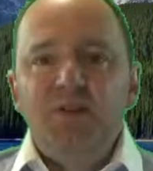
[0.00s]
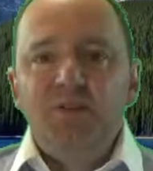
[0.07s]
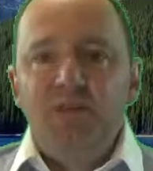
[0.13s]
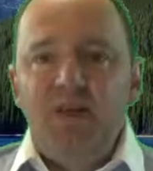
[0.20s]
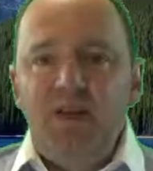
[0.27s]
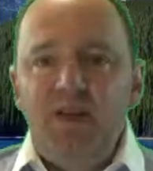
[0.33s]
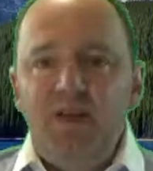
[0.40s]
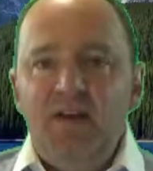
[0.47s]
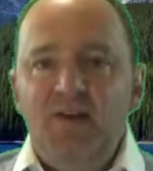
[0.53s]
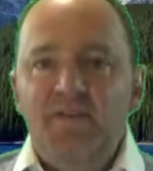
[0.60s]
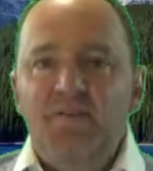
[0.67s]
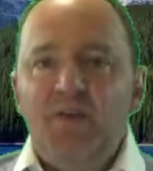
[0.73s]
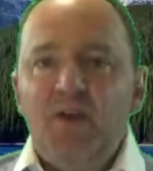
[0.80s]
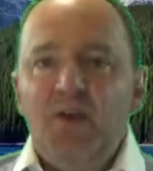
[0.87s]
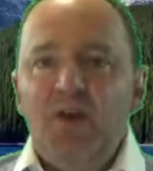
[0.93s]
to be
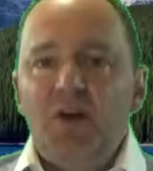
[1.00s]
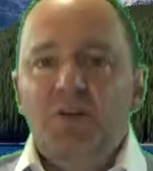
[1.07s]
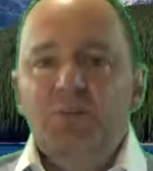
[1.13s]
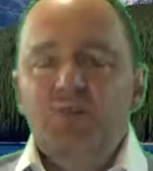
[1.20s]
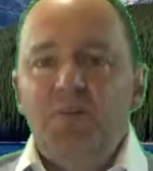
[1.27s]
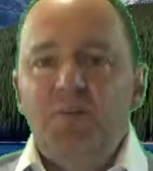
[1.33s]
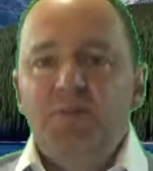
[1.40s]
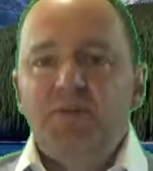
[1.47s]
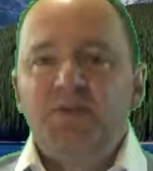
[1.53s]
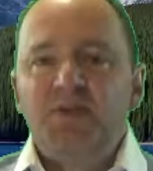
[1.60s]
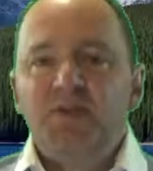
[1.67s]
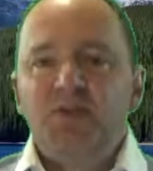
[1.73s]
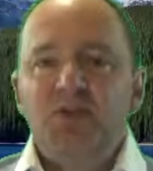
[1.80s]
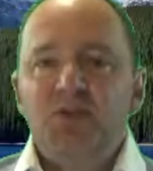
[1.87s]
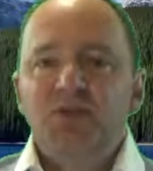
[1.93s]
very extreme
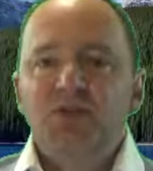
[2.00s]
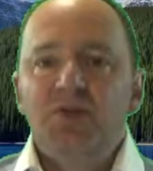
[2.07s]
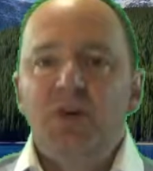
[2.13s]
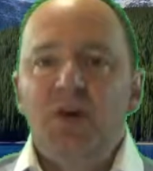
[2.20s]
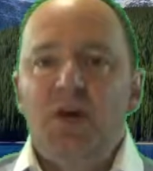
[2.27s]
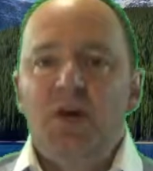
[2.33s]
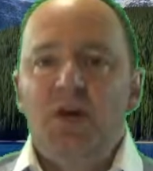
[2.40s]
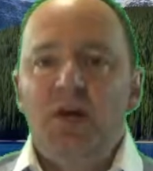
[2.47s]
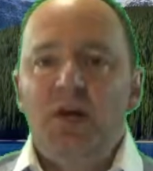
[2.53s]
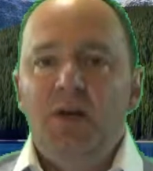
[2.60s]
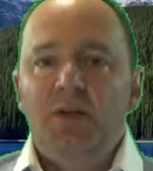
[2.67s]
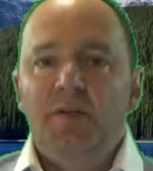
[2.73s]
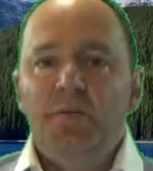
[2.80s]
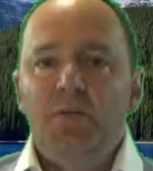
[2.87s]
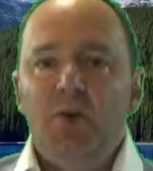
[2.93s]
positions
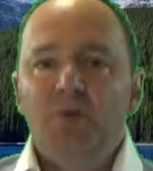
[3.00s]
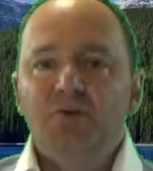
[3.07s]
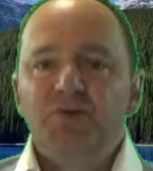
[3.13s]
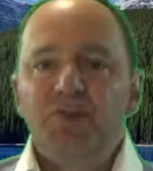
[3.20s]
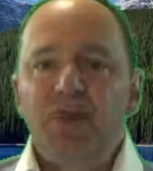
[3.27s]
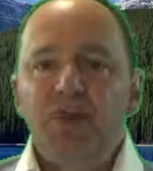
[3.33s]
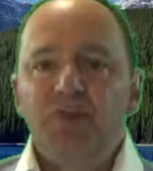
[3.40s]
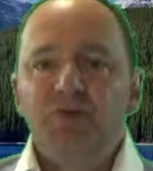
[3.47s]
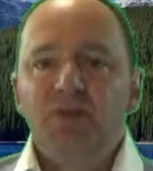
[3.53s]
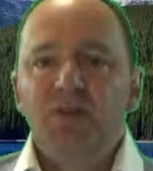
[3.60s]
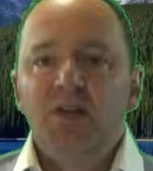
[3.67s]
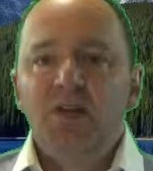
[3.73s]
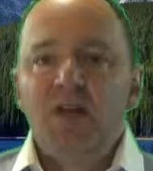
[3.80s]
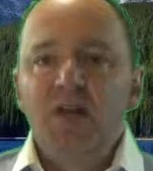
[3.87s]
on both sides.